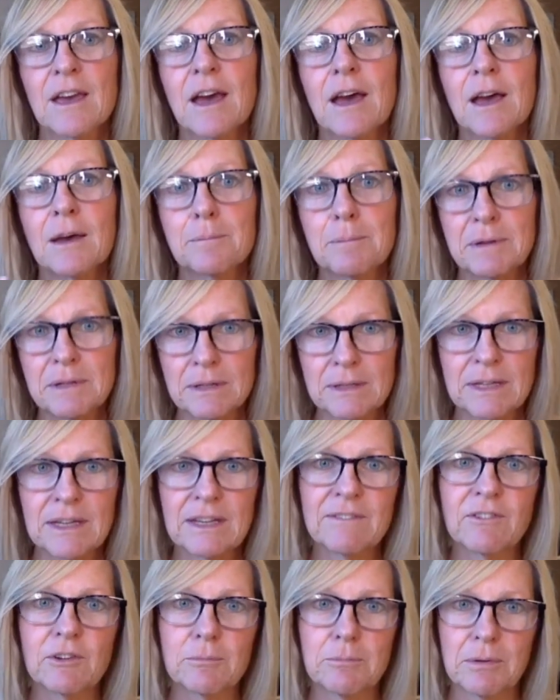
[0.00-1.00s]
a
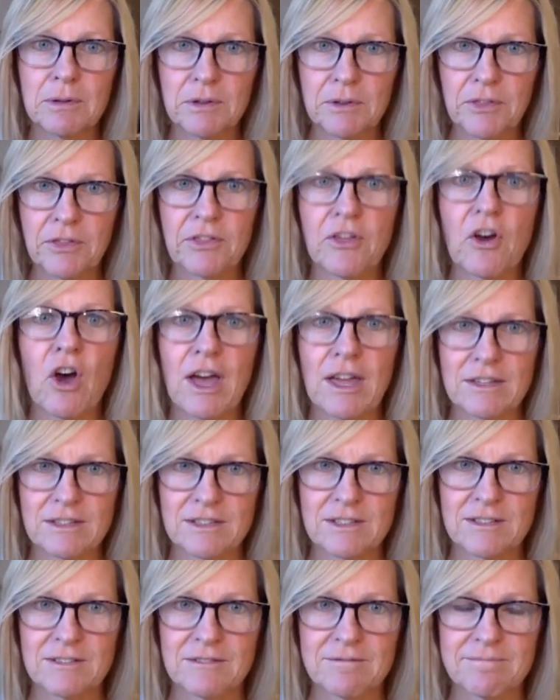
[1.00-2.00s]
believable
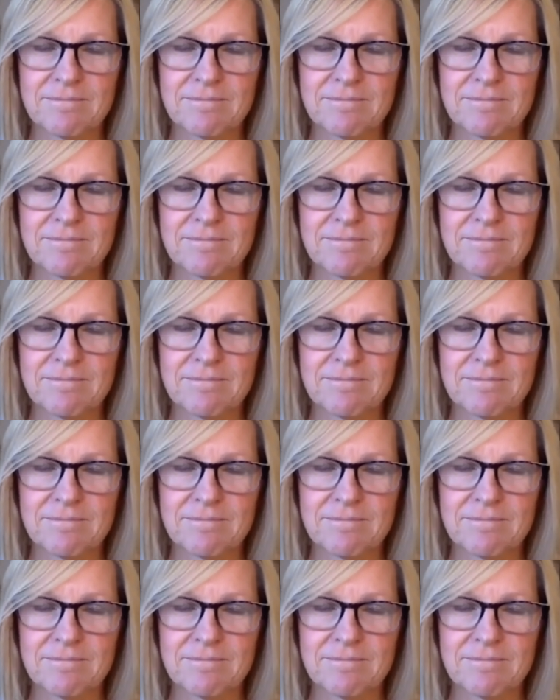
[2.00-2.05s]
thought.